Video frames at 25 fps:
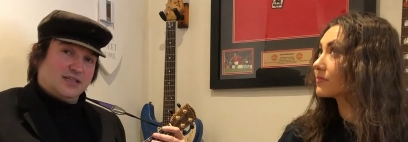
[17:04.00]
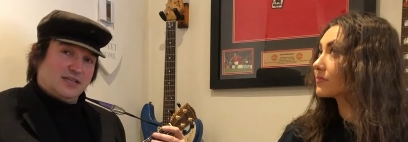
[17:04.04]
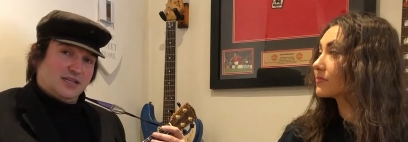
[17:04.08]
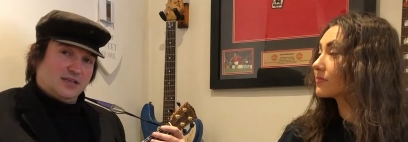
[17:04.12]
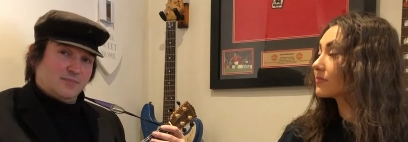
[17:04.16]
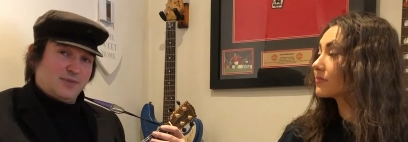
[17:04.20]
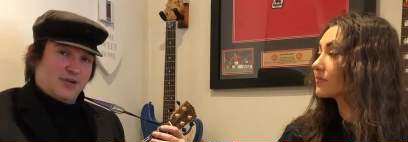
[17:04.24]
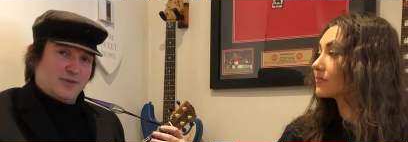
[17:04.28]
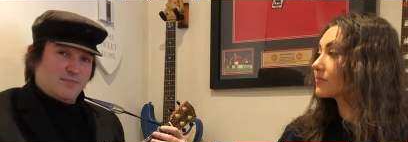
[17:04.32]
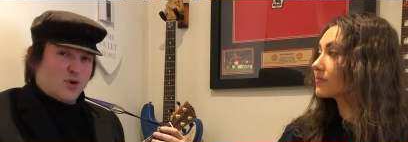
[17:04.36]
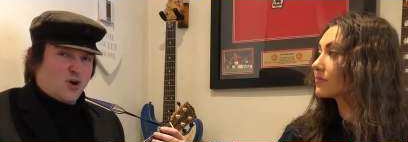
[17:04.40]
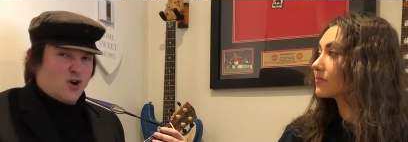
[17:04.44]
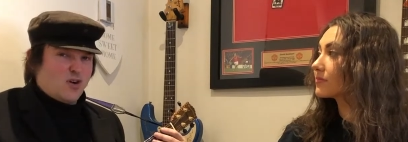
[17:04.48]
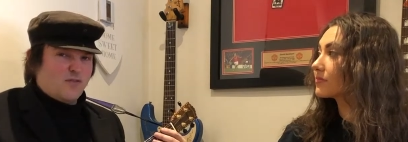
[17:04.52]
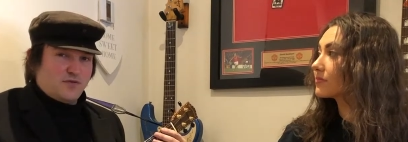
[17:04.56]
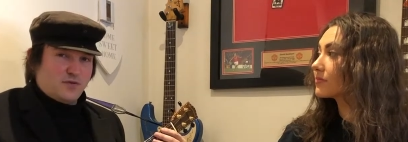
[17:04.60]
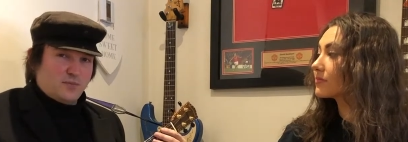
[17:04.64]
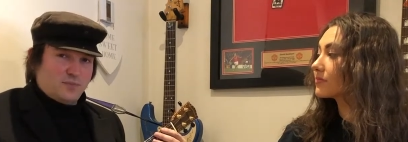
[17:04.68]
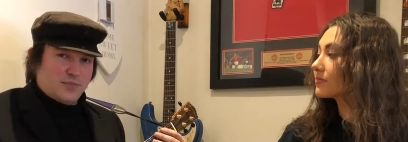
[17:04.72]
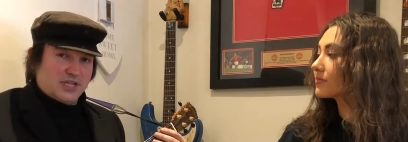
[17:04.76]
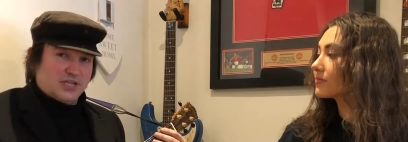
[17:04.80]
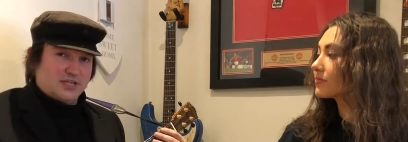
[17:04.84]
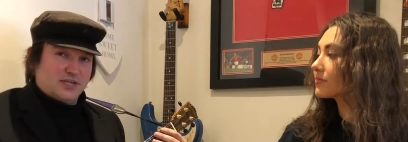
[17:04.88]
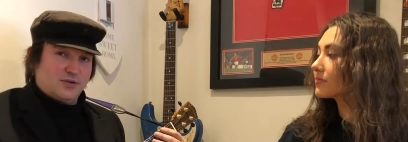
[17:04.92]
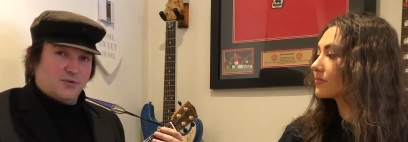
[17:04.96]
Speaker 1: little bit more
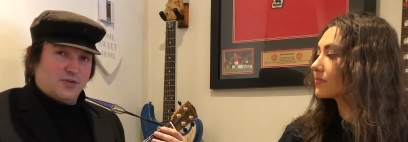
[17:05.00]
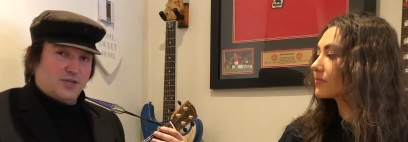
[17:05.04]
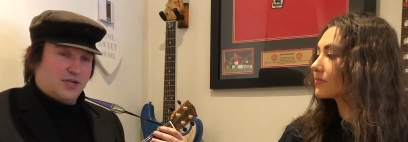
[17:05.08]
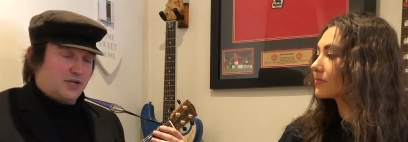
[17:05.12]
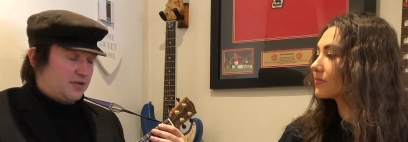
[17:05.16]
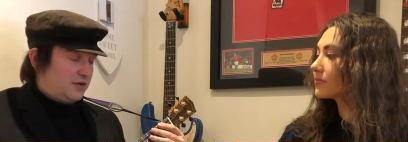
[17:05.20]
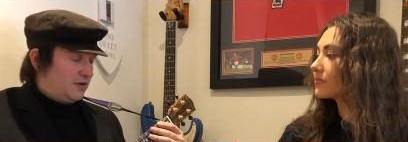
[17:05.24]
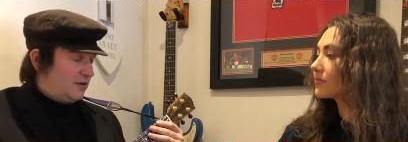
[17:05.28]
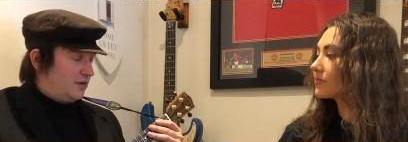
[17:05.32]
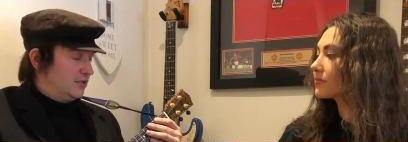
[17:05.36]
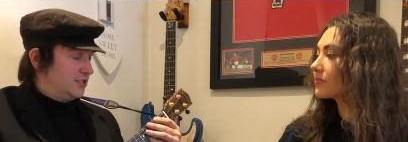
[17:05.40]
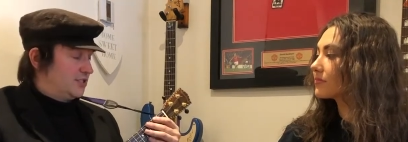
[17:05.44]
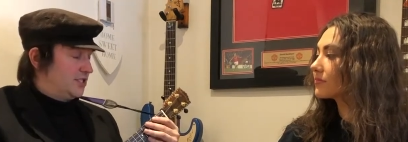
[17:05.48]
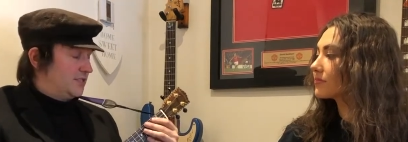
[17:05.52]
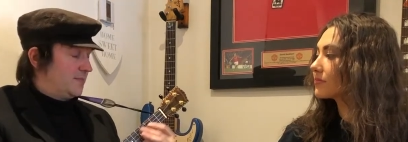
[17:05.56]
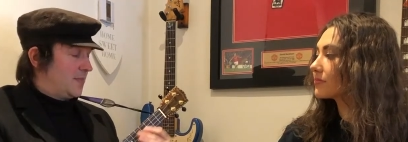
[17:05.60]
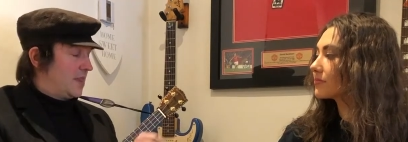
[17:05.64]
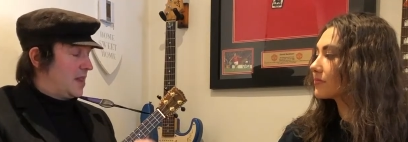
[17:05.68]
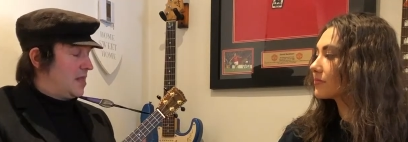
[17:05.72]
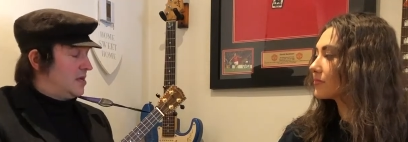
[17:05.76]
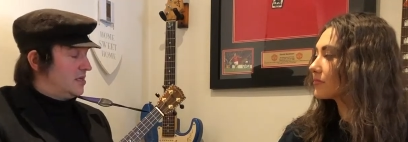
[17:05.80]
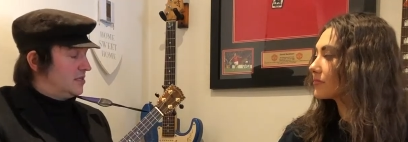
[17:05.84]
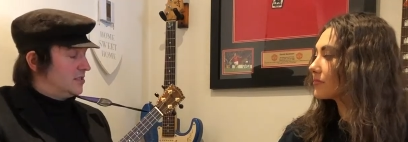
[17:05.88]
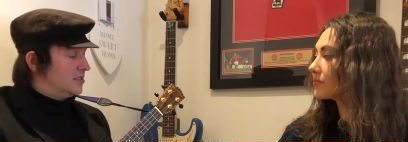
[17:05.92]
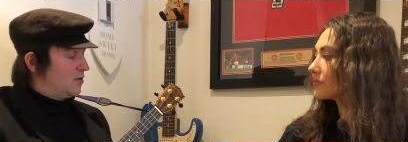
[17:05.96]
familiar with the chords.
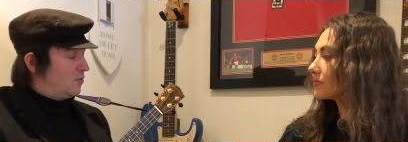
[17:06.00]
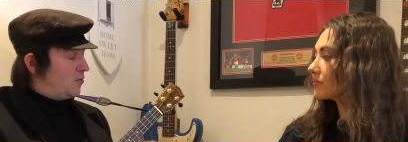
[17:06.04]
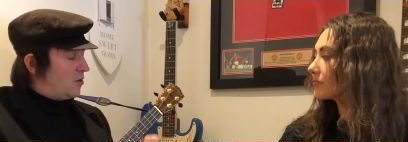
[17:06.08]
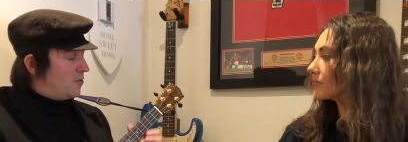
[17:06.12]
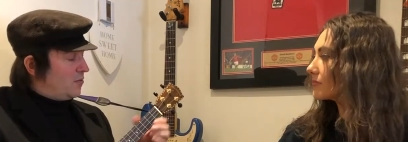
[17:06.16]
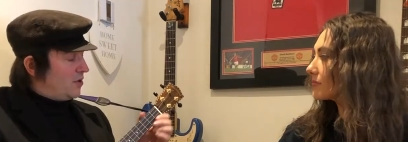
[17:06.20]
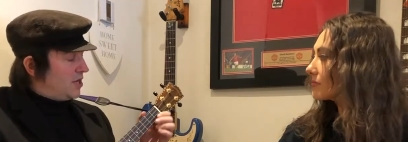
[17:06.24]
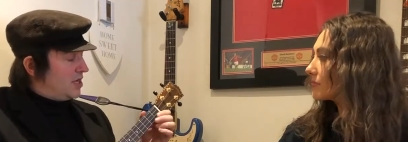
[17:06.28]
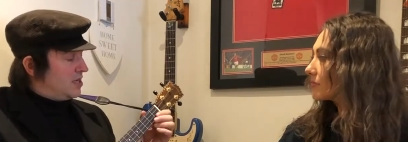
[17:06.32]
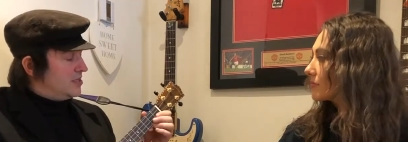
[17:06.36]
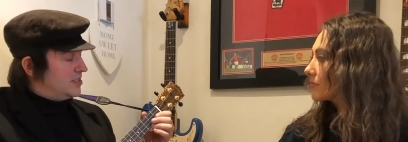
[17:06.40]
So what we're going